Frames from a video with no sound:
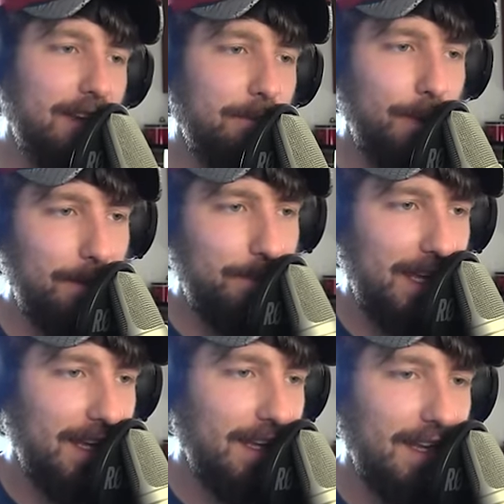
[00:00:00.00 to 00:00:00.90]
a good
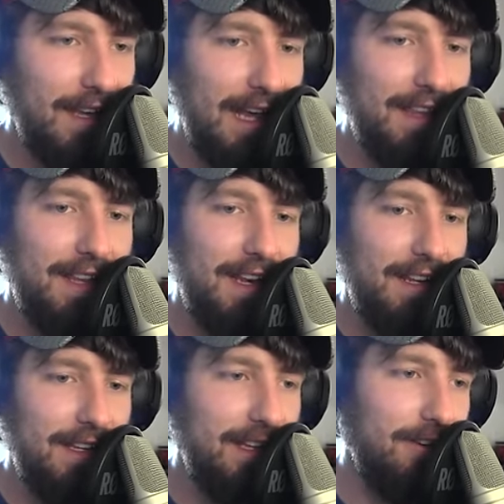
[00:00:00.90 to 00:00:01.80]
puppy, and
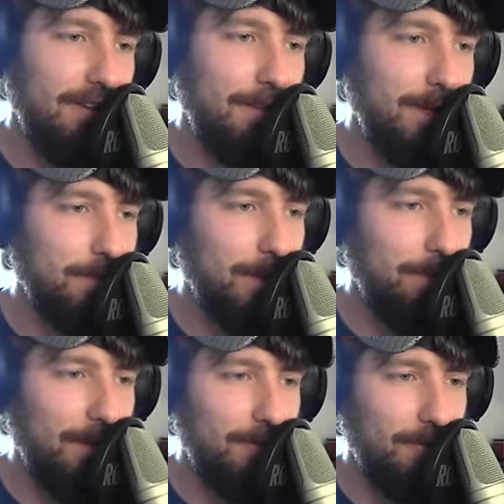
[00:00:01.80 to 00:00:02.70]
then you're the best
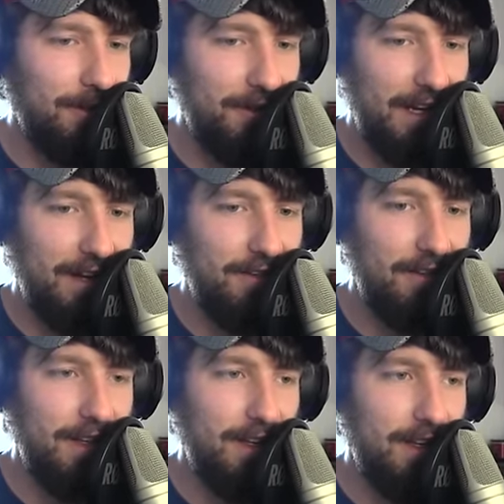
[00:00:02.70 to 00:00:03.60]
puppy in the world now.
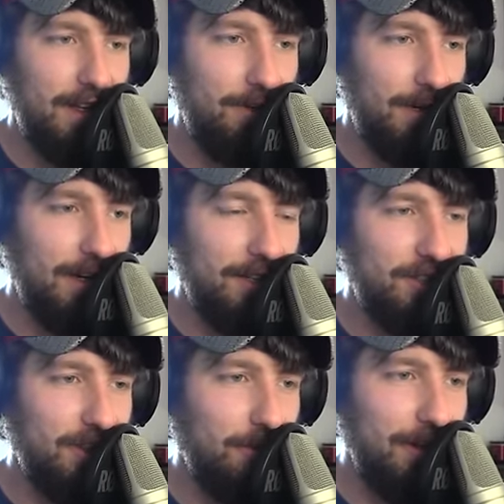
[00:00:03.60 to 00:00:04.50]
When you're not
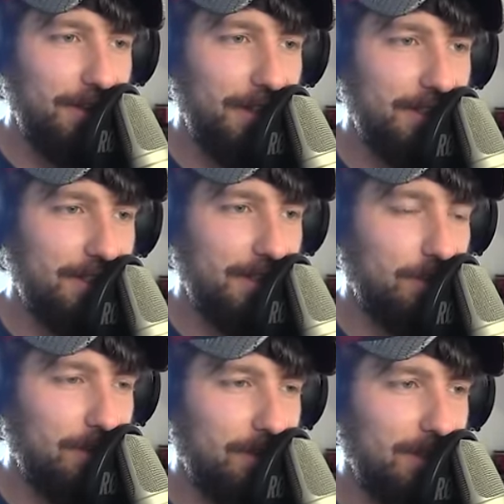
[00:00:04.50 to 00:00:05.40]
chewing on things you're not
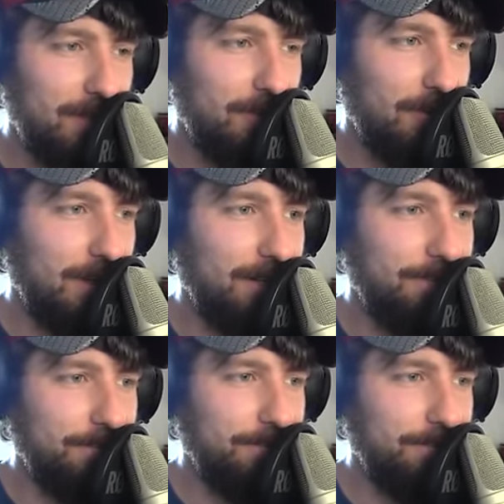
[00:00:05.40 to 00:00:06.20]
supposed to be chewing on.